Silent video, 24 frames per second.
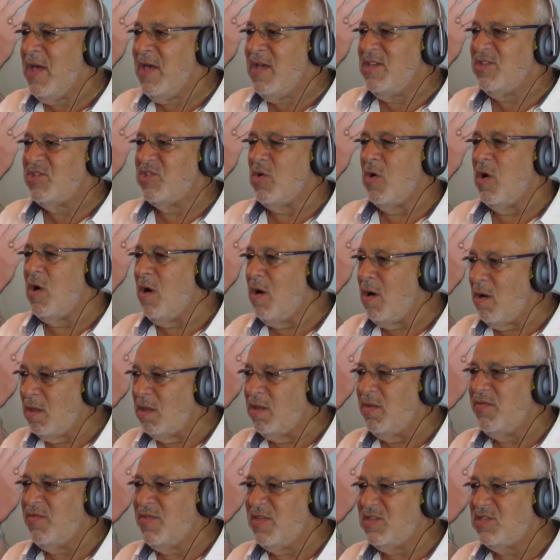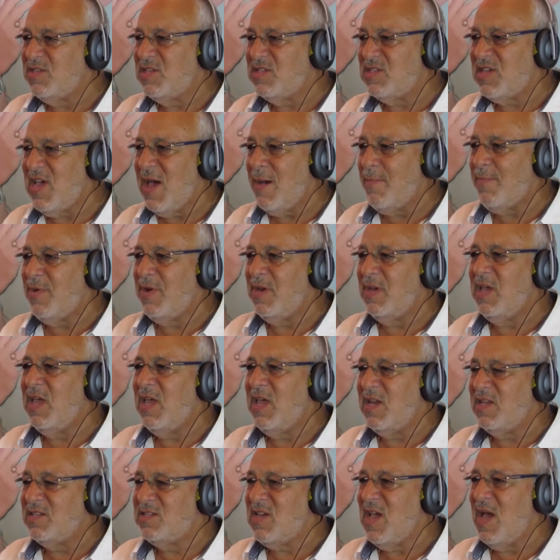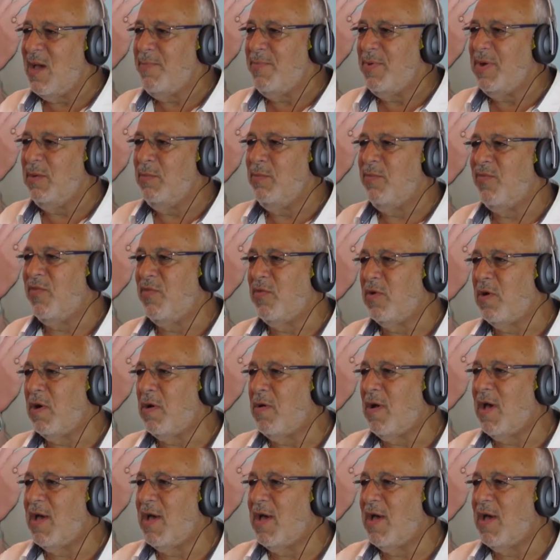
So all of this is happening, and it's happening before our